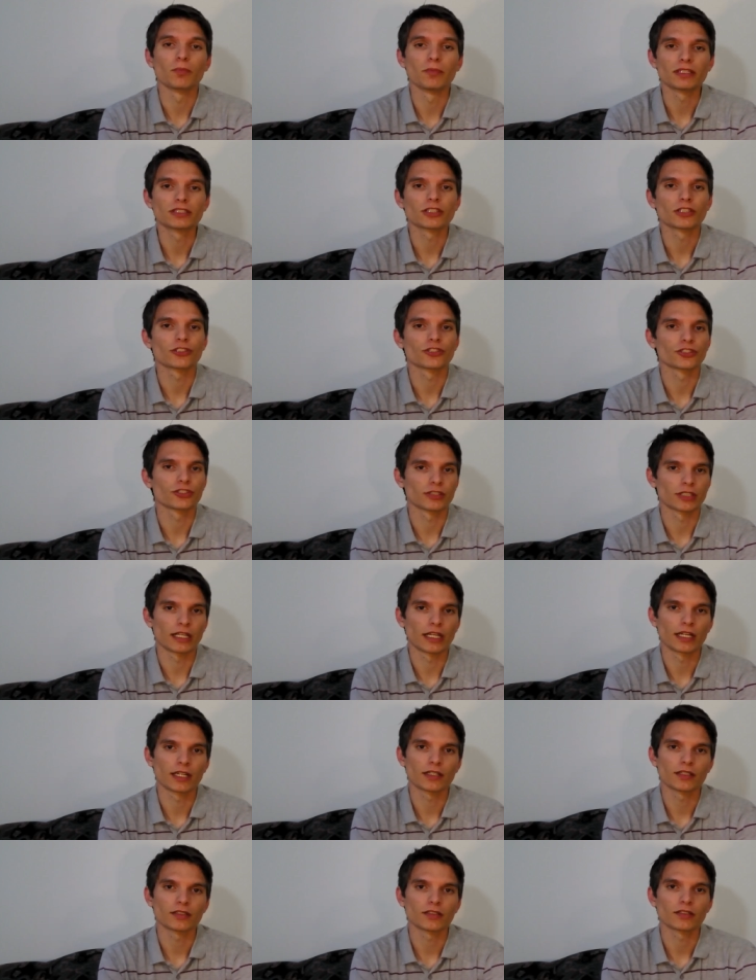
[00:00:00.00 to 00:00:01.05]

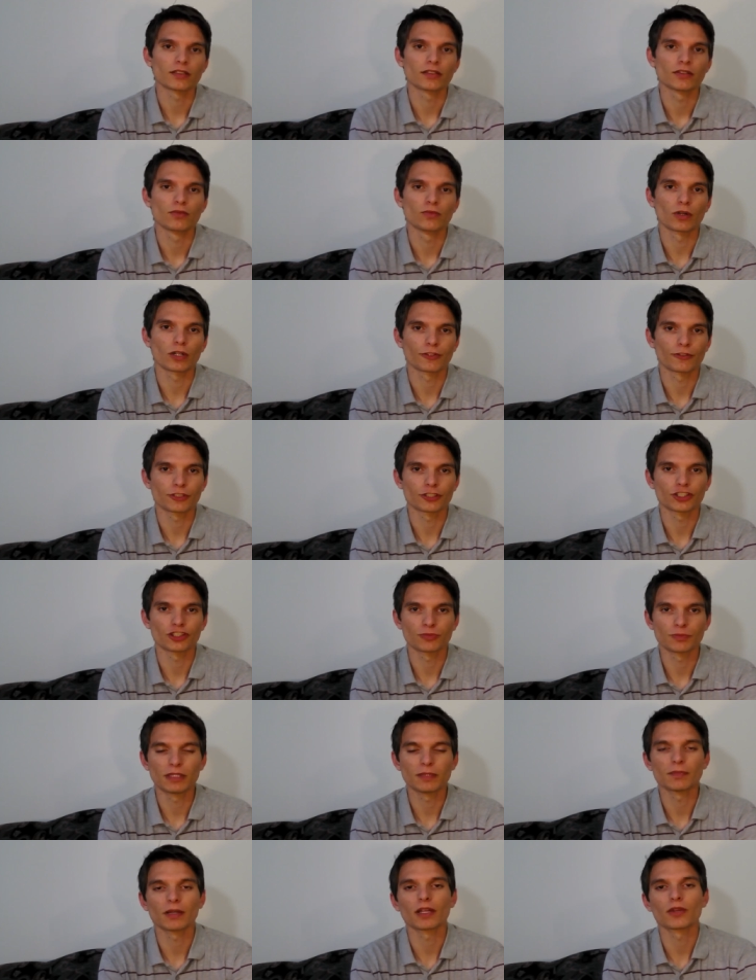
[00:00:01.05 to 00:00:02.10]
misunderstand what Christians
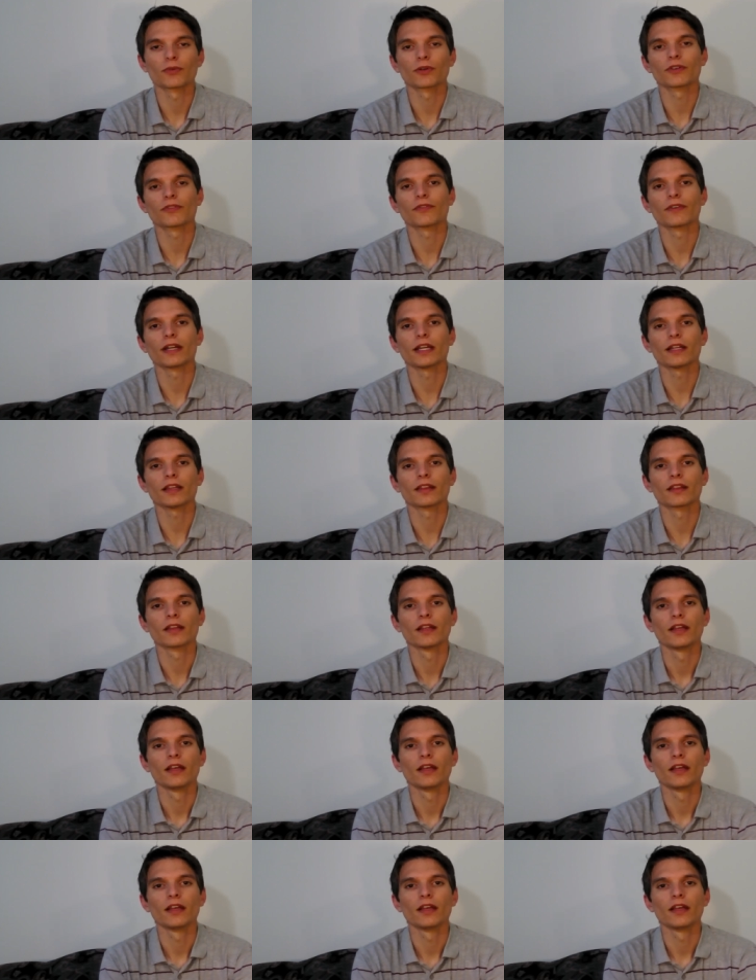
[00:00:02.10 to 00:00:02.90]
mean by the word faith,